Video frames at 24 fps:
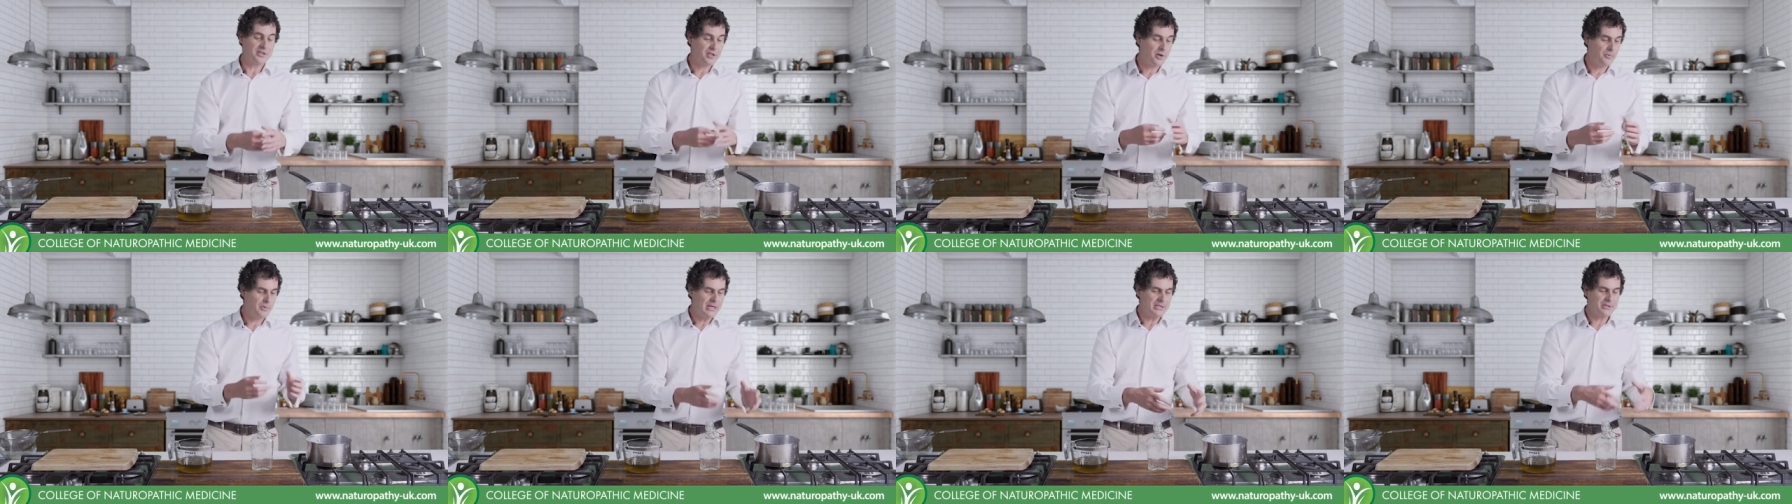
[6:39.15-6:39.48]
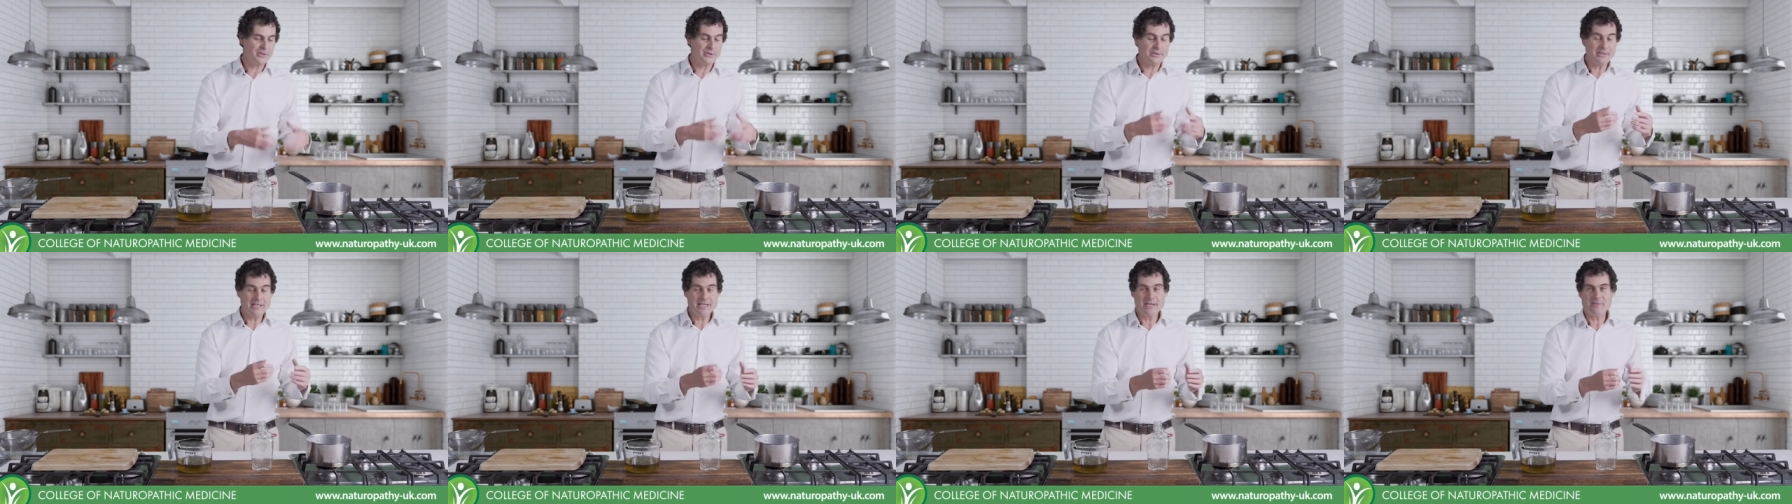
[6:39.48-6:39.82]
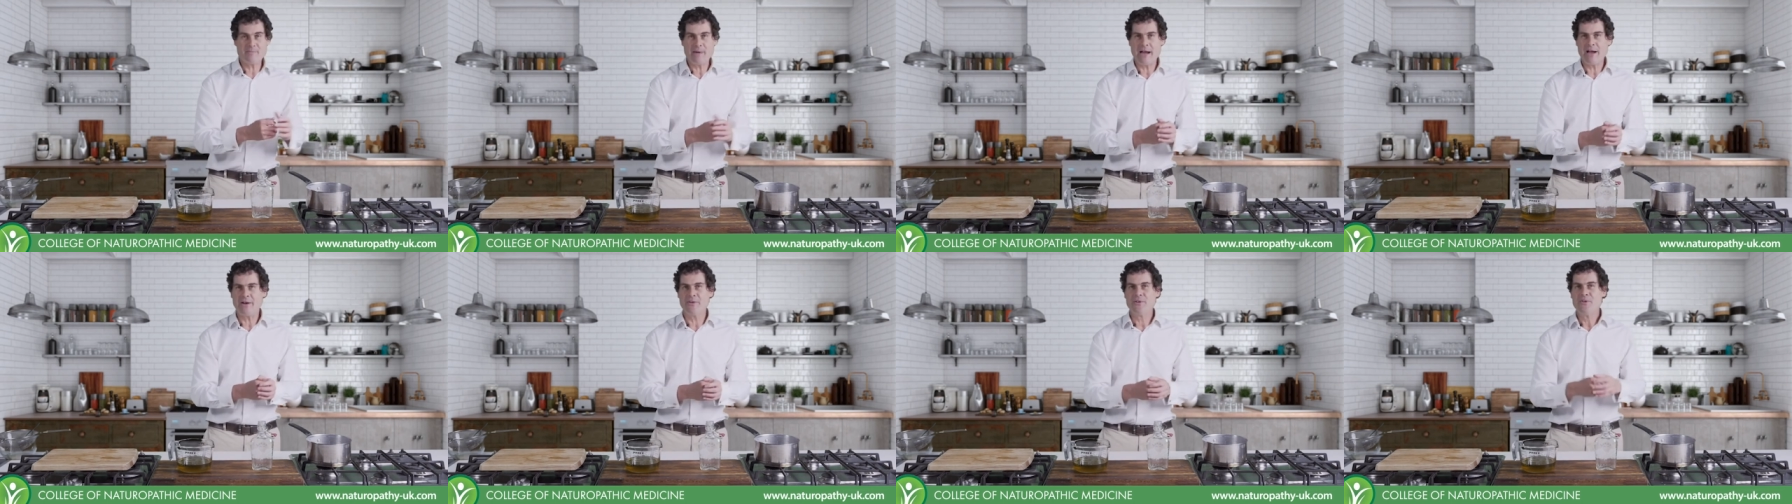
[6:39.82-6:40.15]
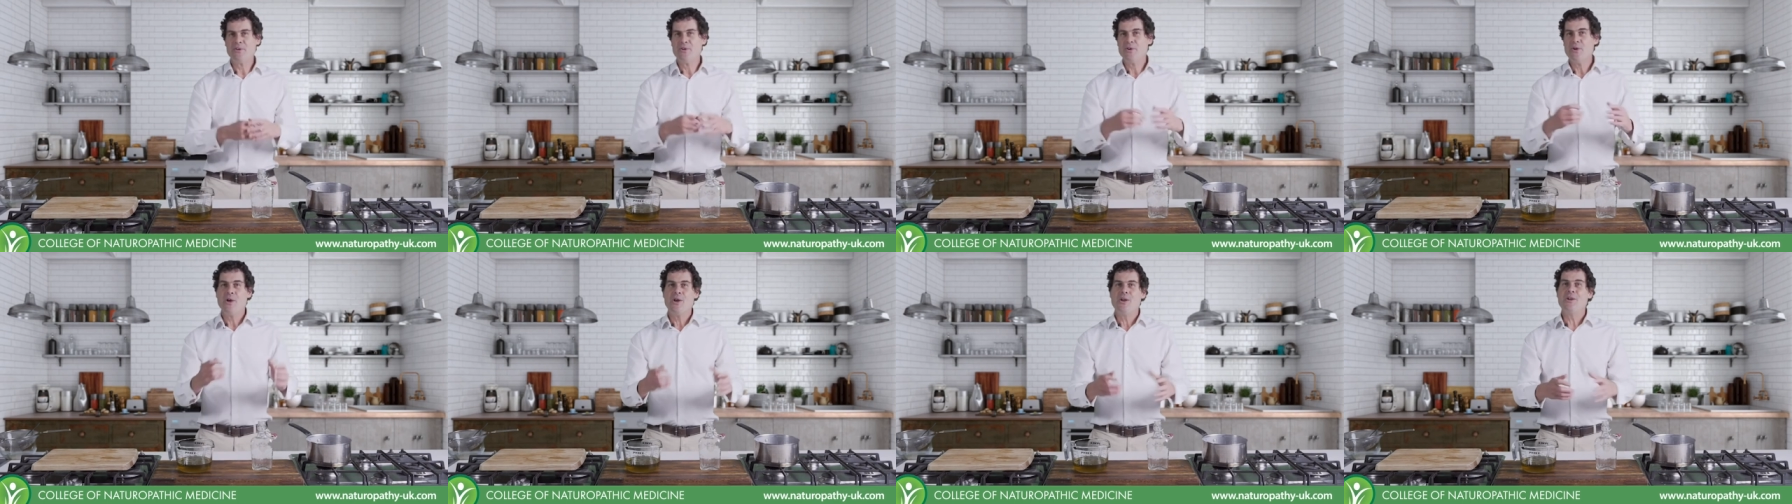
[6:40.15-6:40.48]
So we're talking about,
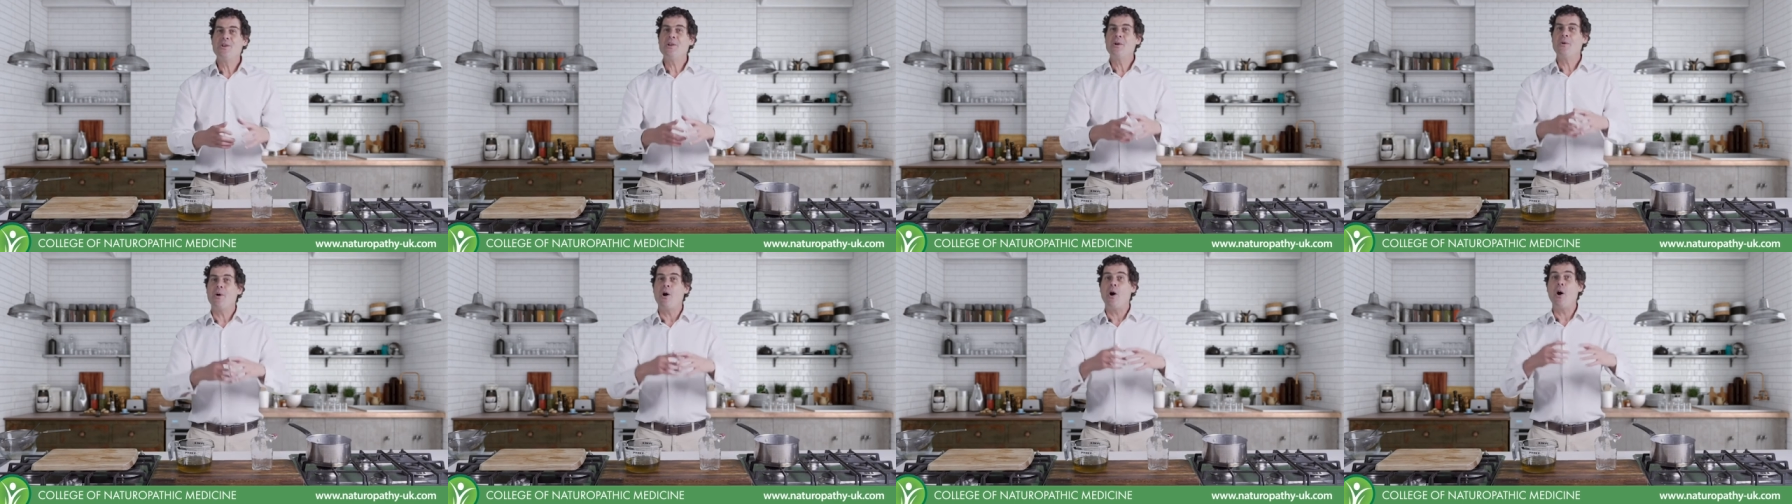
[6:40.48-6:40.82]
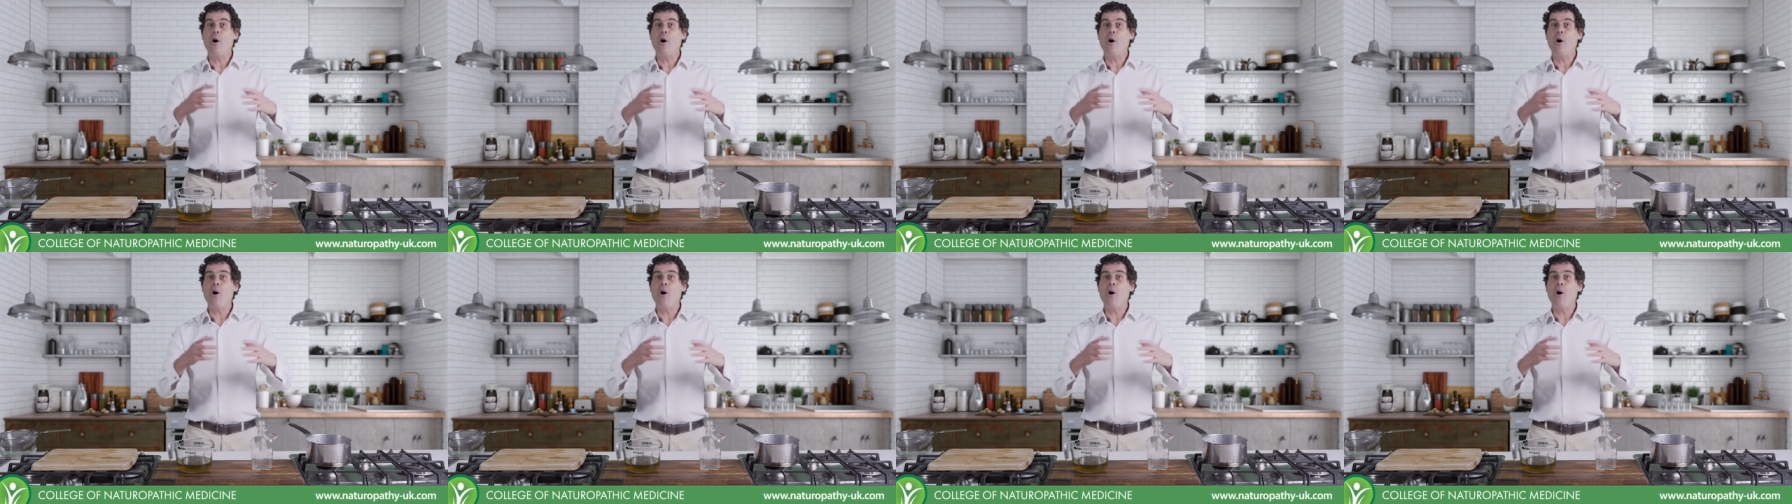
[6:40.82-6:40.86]
you know,